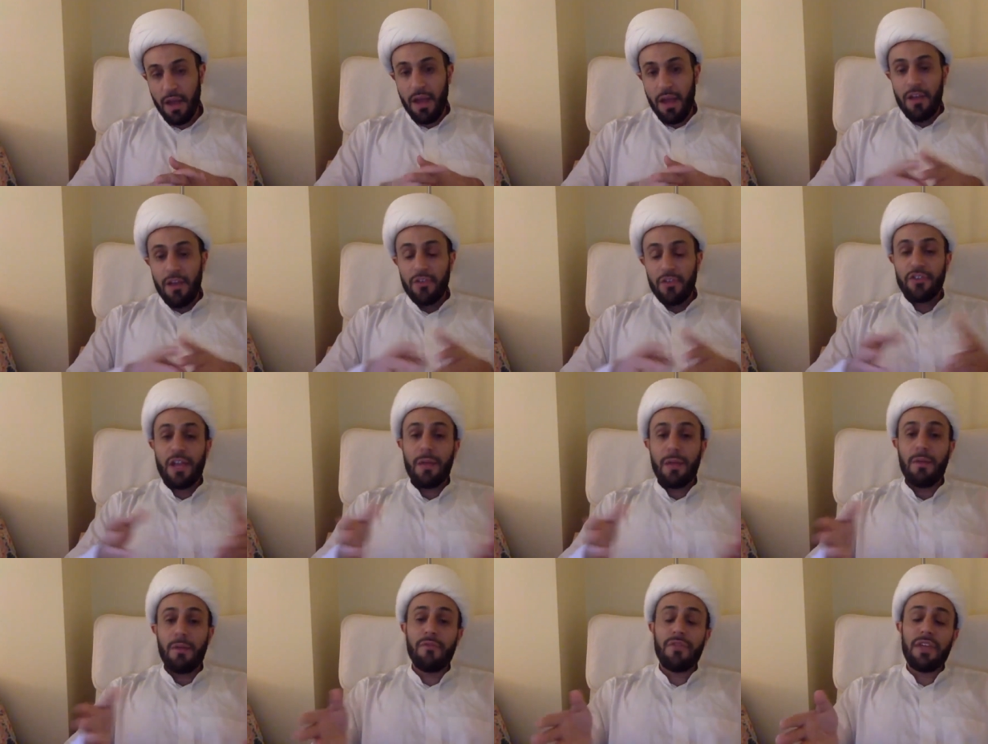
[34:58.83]

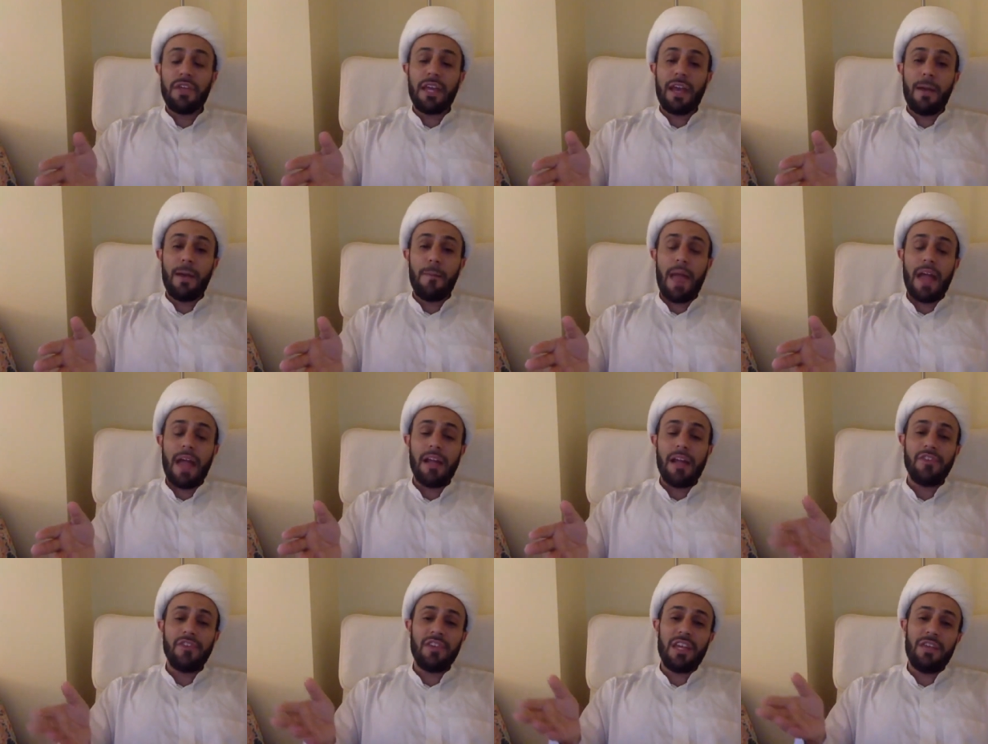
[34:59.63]
Some of the
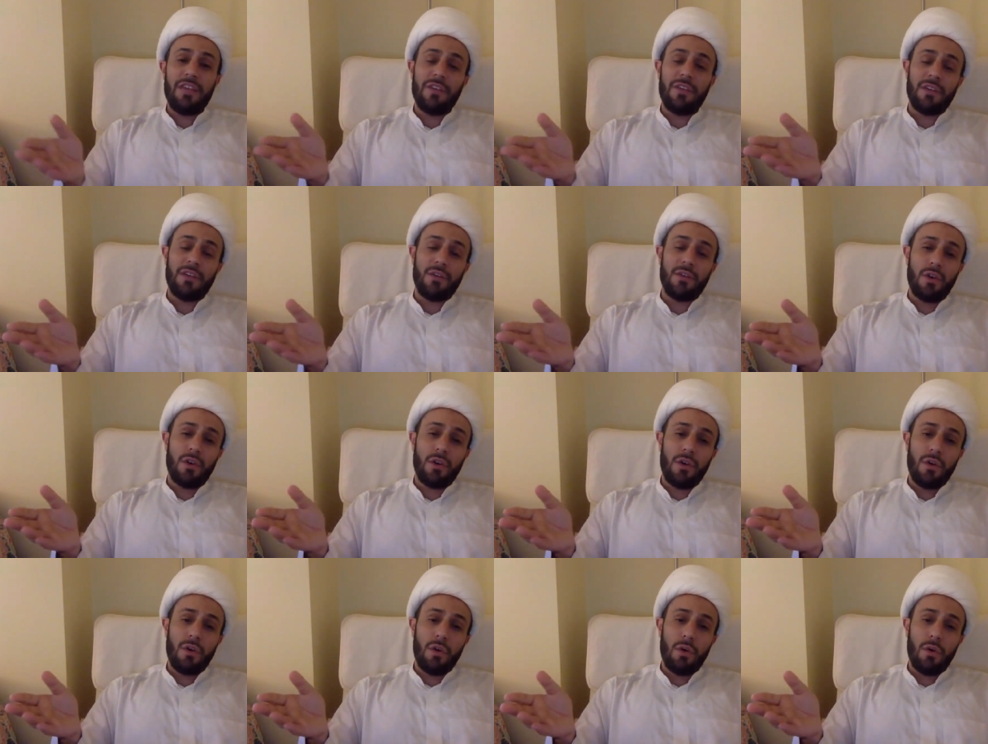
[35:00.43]
companions even
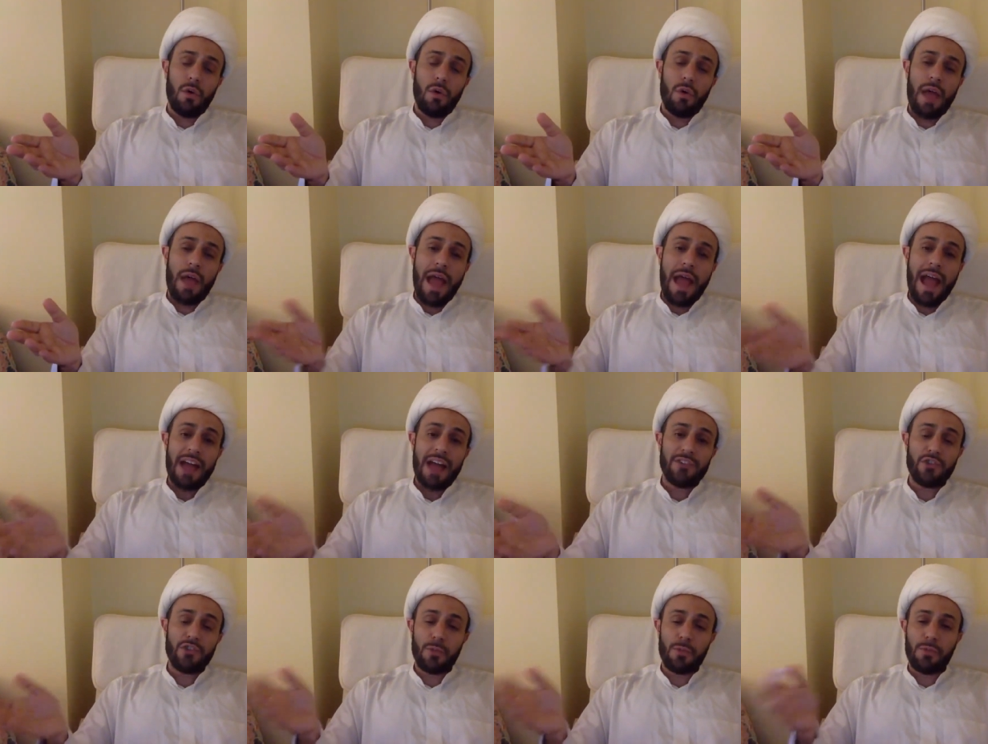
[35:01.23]

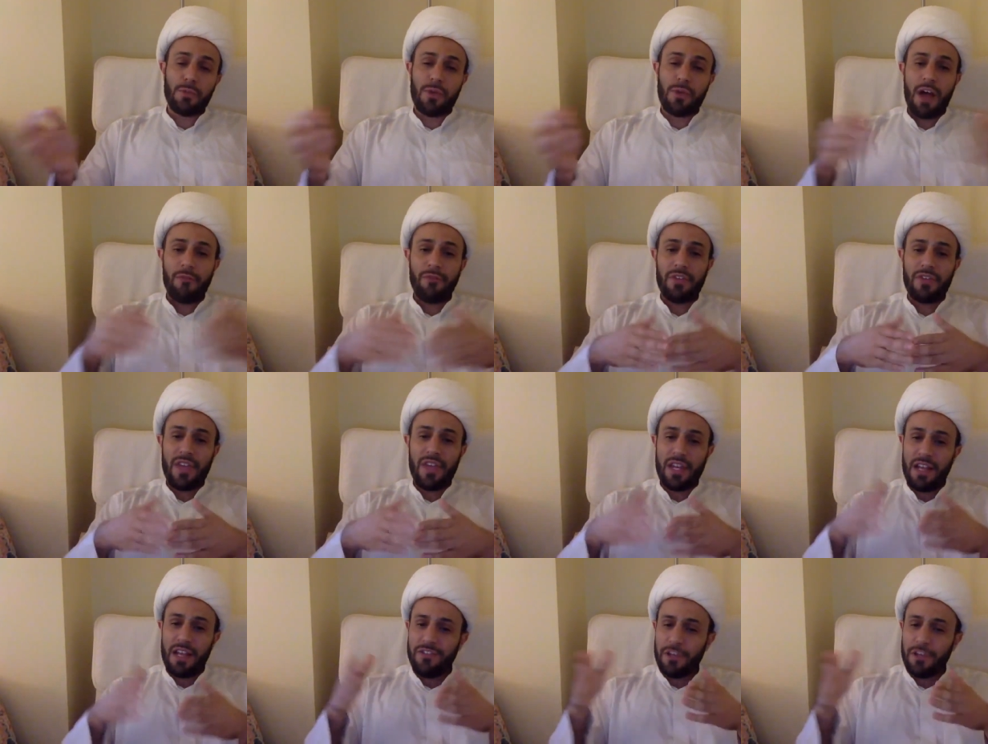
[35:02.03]
asked the Prophet
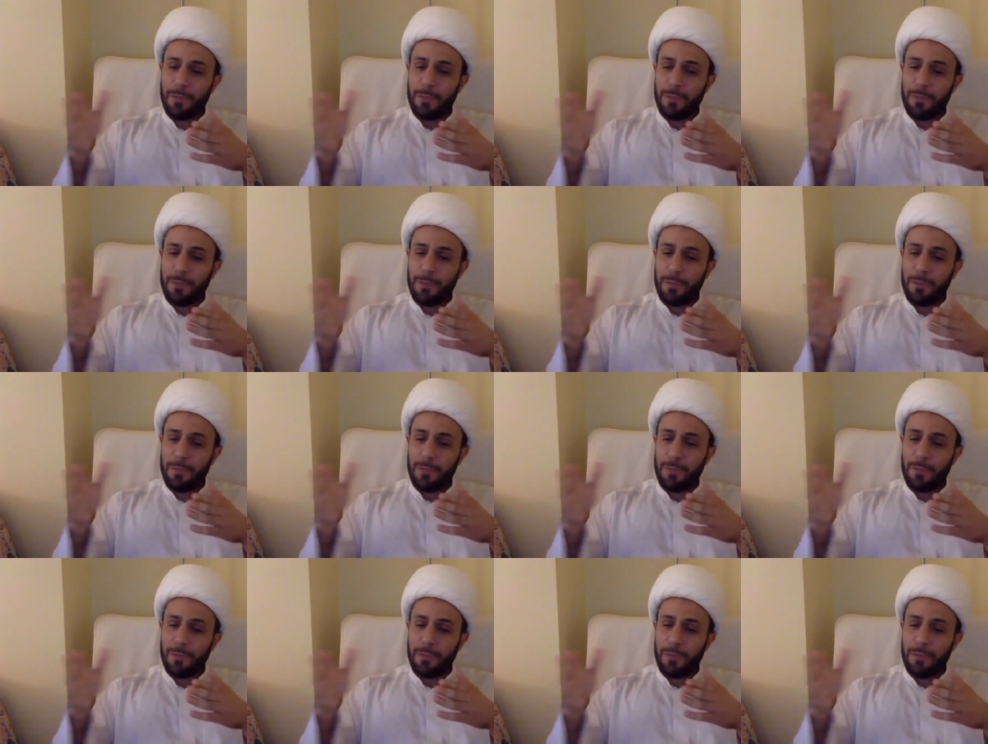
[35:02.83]
that, is it